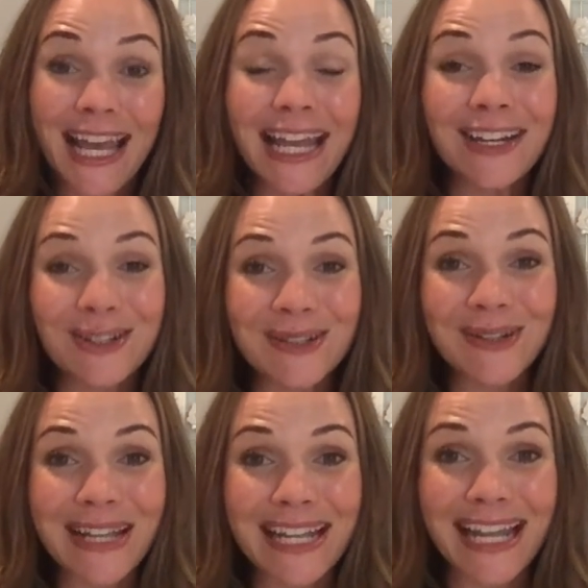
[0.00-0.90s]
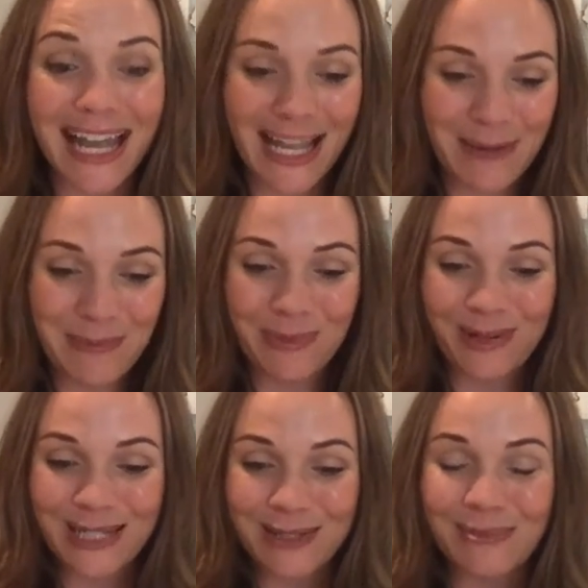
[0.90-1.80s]
including a
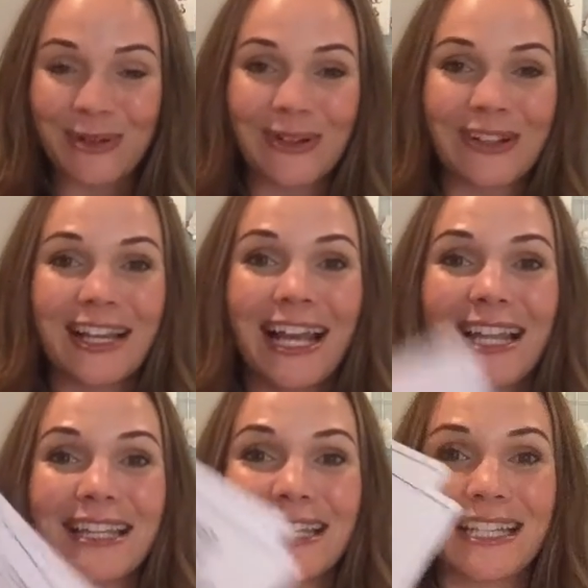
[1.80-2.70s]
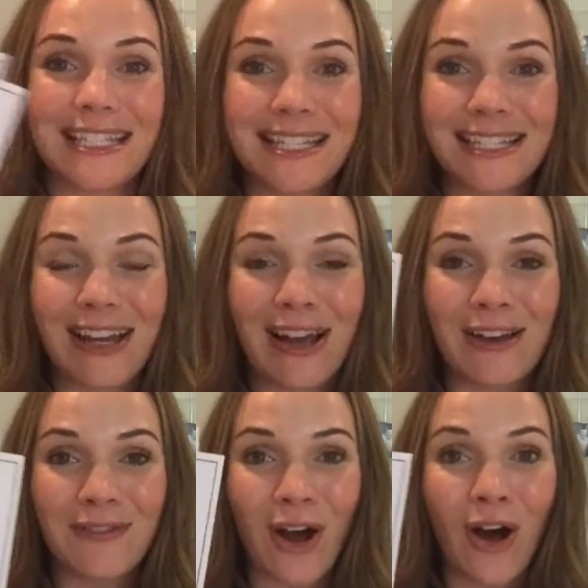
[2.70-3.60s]
printable list
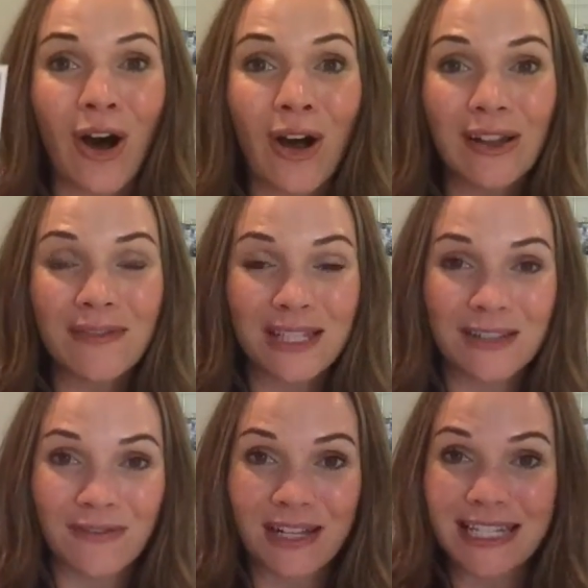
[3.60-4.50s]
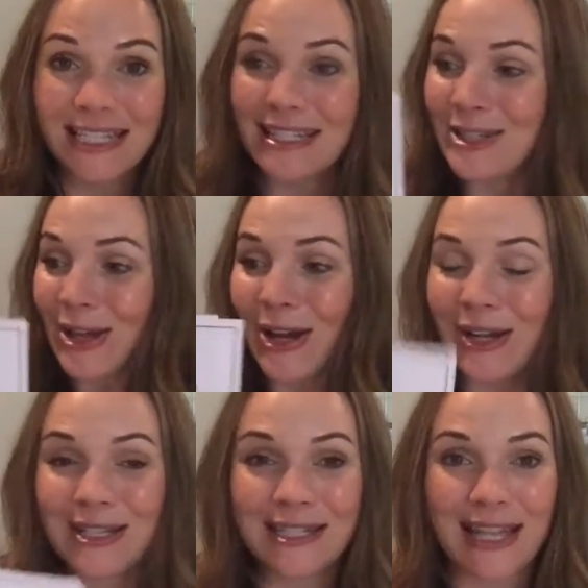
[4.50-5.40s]
of all of the different
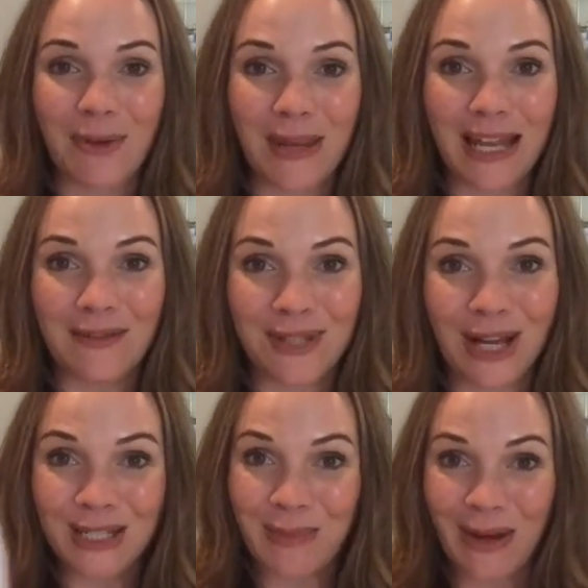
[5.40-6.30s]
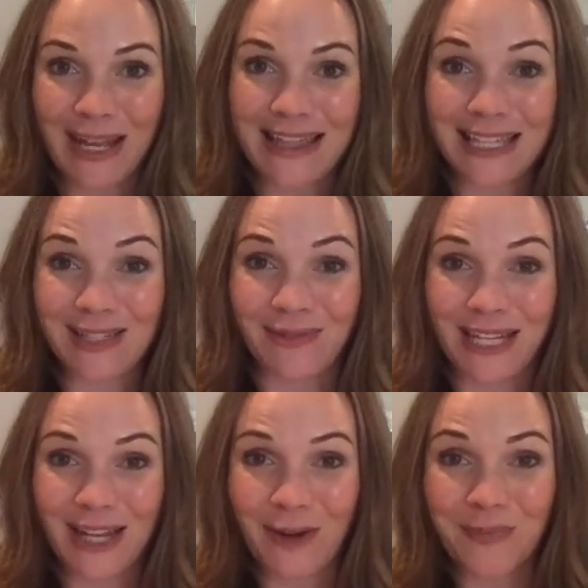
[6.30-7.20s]
songs that we have talked about in this
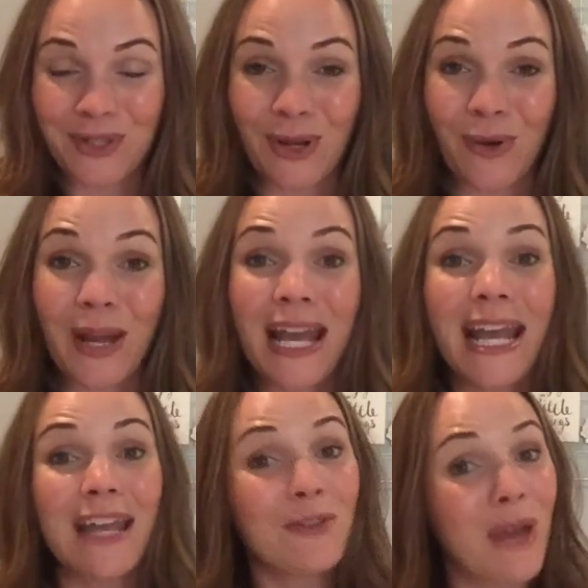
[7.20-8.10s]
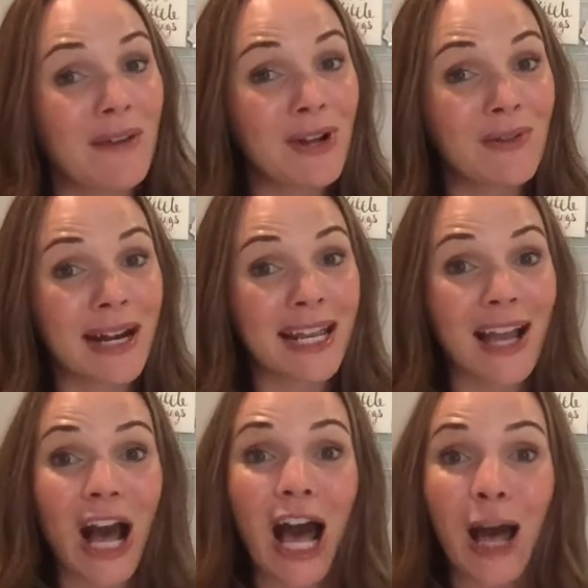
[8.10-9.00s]
video. So if you haven't
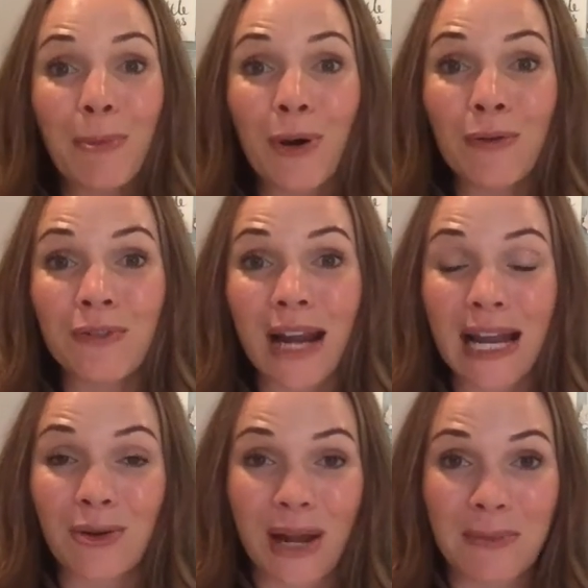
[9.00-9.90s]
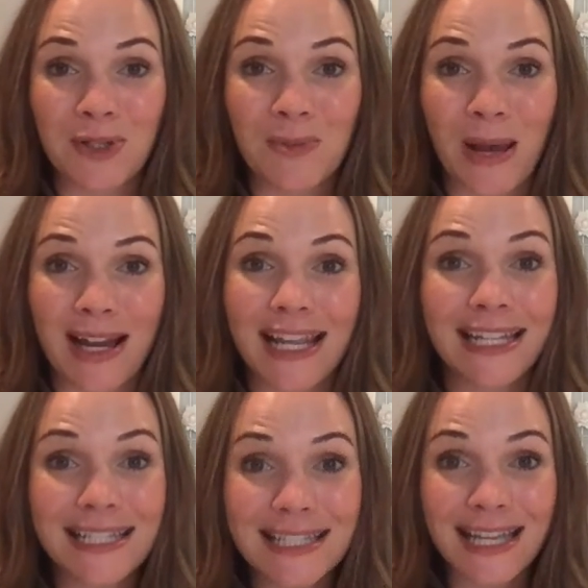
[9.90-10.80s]
already, hop over and grab your spot
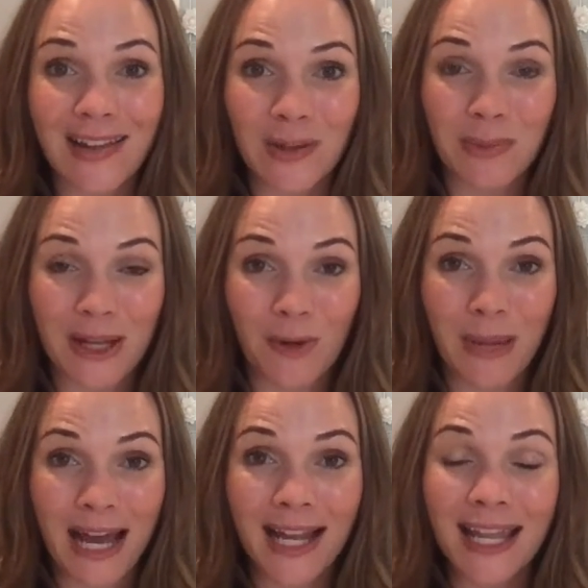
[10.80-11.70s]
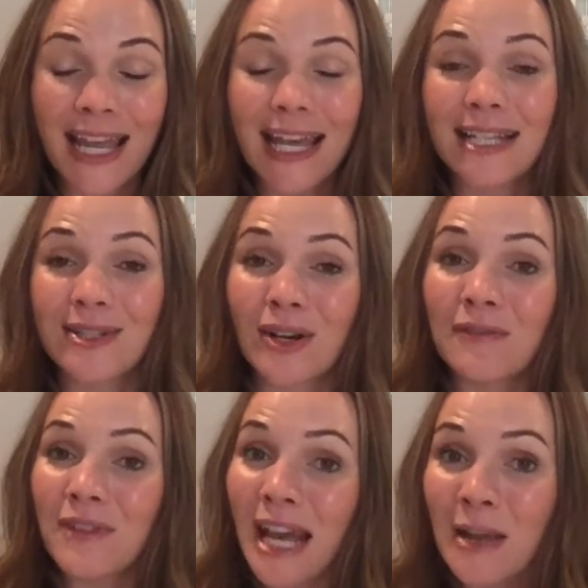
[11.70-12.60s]
inside the Plato Pack. It is our
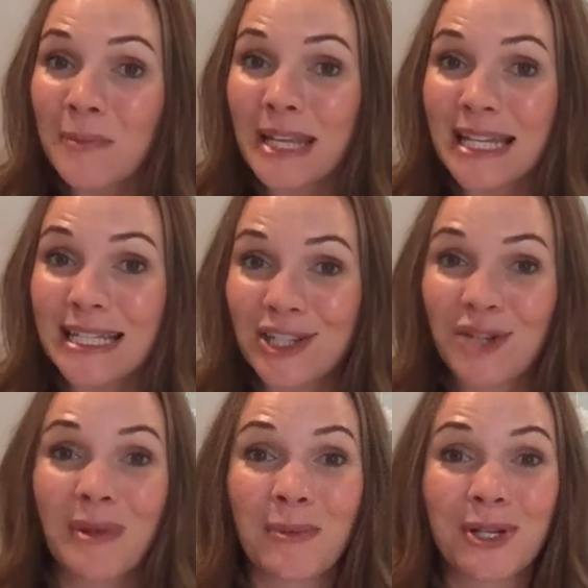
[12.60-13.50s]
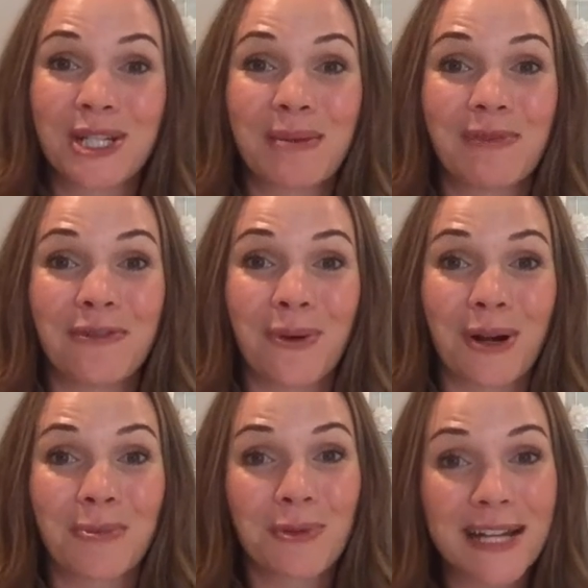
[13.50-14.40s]
VIP teaching membership
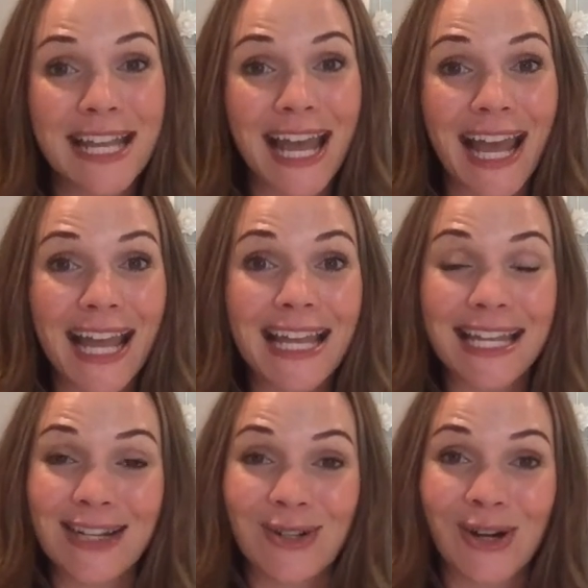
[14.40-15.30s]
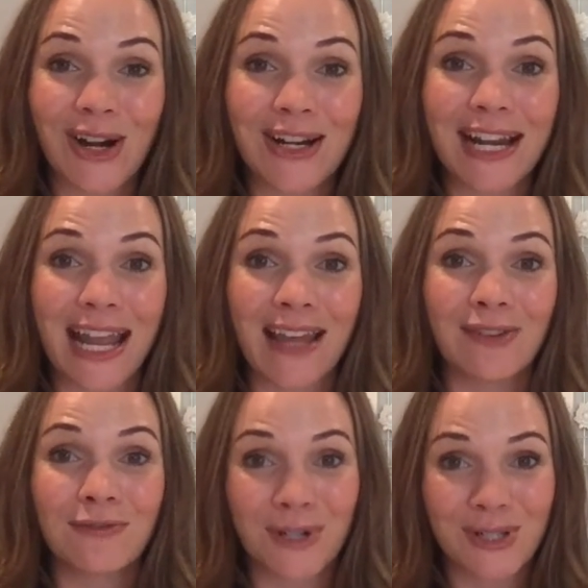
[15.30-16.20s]
for pre-K, kindergarten,
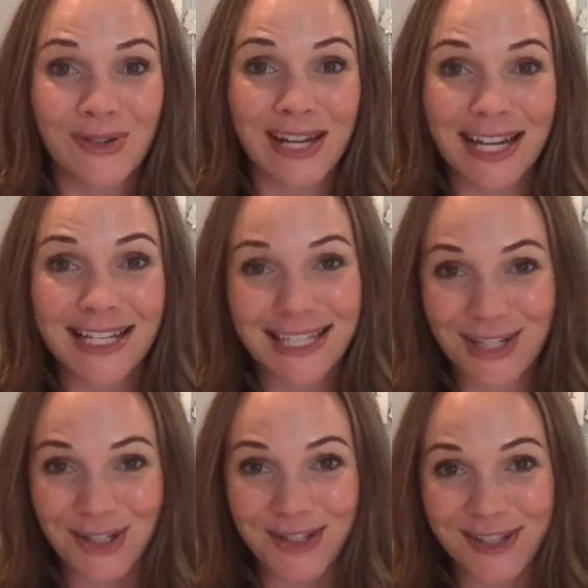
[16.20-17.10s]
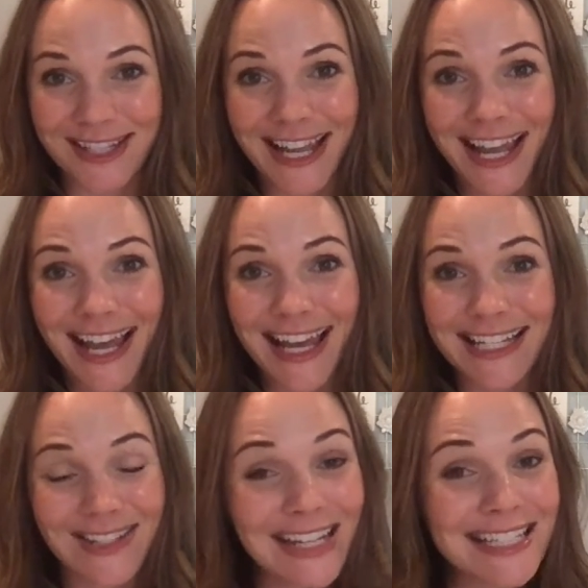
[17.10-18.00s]
and first grade teachers.
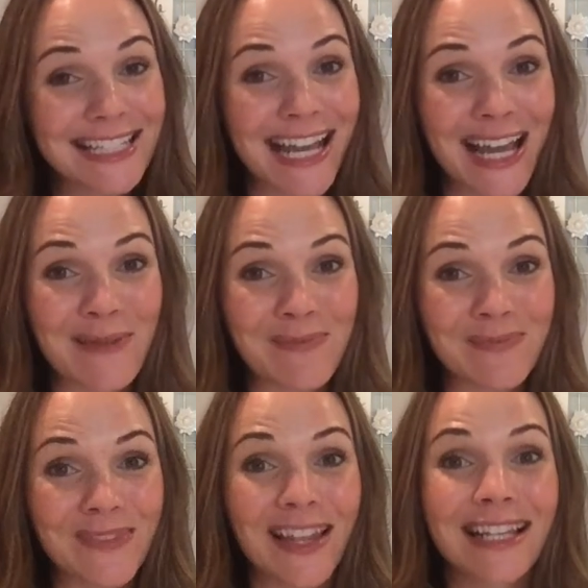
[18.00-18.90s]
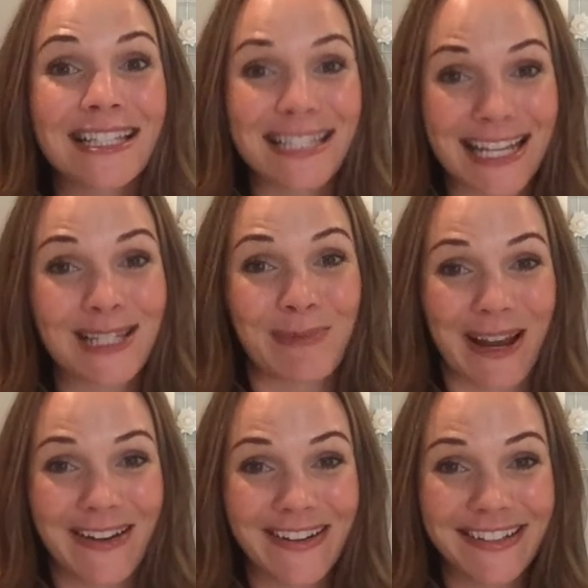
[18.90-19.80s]
Until next time, stay inspired.